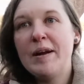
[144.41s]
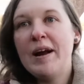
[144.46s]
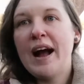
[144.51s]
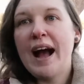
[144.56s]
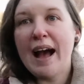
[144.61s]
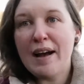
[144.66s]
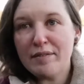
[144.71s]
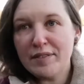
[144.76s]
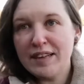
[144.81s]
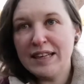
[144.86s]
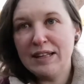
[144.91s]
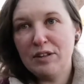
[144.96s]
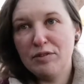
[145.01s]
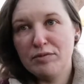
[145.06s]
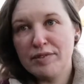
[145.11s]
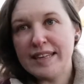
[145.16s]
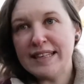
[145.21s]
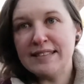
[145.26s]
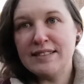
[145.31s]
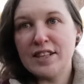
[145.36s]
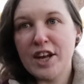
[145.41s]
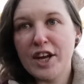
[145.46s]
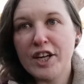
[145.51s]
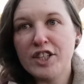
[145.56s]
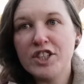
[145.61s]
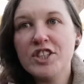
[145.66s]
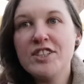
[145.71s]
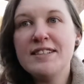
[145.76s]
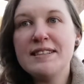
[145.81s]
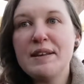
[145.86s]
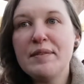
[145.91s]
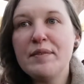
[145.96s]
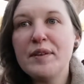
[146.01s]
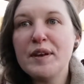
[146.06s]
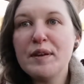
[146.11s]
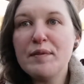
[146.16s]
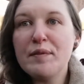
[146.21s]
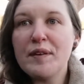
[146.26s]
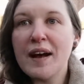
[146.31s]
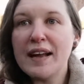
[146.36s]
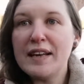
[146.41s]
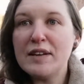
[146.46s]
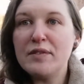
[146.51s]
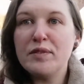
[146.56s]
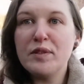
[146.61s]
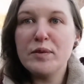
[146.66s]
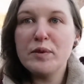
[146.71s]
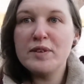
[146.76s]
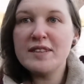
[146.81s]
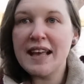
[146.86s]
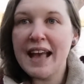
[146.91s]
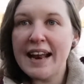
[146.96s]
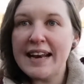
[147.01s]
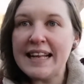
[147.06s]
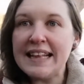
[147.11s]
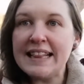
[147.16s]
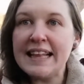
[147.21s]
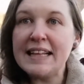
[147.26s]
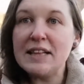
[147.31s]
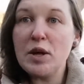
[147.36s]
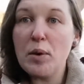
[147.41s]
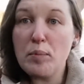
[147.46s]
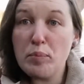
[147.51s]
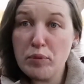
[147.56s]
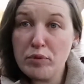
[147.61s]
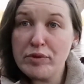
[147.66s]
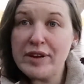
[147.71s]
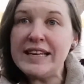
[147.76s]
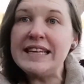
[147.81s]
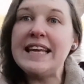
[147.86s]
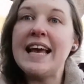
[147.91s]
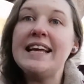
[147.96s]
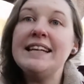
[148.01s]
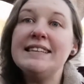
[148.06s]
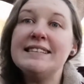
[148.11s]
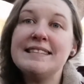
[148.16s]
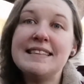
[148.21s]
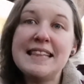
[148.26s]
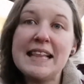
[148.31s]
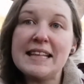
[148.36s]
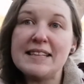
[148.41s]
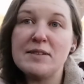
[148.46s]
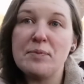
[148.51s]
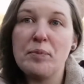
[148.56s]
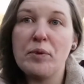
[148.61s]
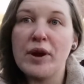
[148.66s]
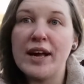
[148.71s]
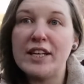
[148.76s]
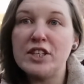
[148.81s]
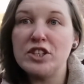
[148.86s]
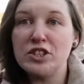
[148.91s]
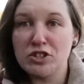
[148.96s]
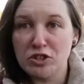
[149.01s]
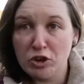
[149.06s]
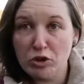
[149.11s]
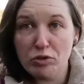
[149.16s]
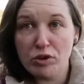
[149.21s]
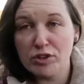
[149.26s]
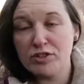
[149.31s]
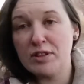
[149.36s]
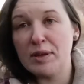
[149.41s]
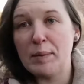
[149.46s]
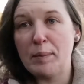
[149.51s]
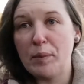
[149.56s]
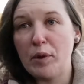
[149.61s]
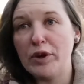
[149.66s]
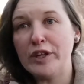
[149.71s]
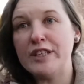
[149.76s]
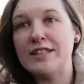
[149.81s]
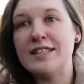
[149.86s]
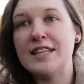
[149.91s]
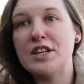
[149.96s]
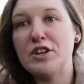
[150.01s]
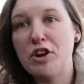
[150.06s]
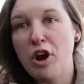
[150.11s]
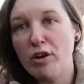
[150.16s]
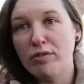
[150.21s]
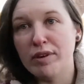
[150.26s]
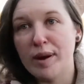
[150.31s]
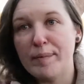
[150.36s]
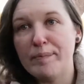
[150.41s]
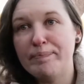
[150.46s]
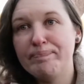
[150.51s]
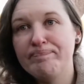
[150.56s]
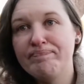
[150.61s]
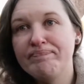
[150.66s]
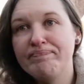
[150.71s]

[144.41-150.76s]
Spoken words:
Have a little research, see if you can find if there was anything that predates this bridge as a crossing point at Norham.